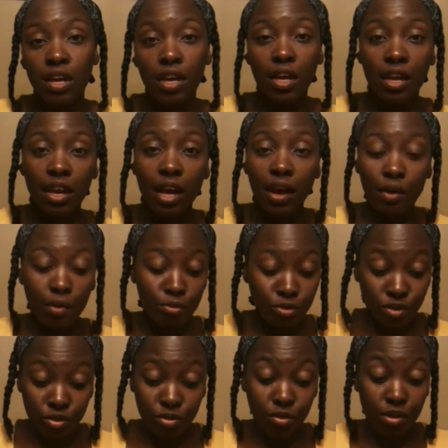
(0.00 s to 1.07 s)
And now I'm
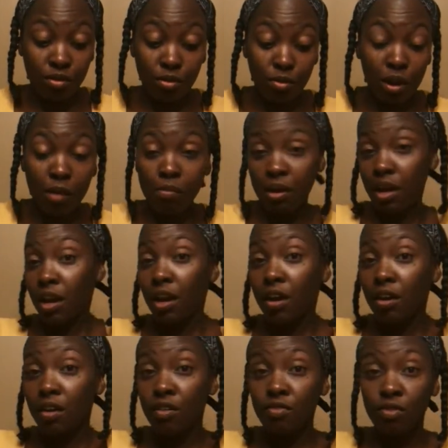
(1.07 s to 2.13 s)
just going to wrap my
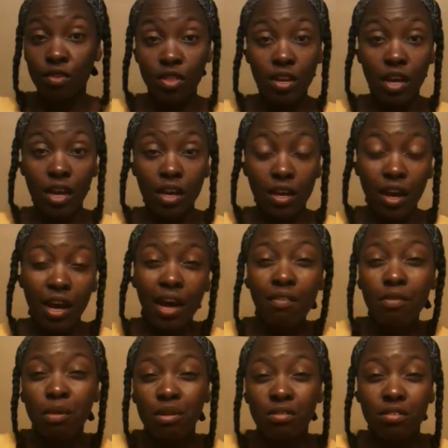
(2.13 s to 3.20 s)
hair for the night. I have
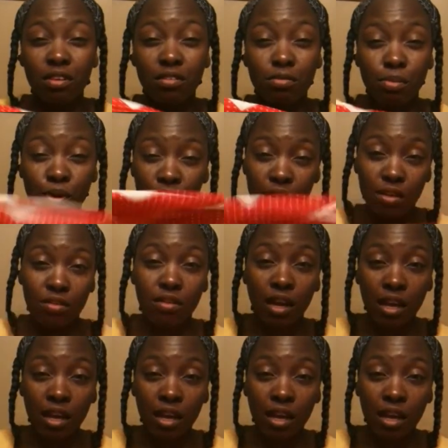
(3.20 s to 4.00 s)
about 6 braids.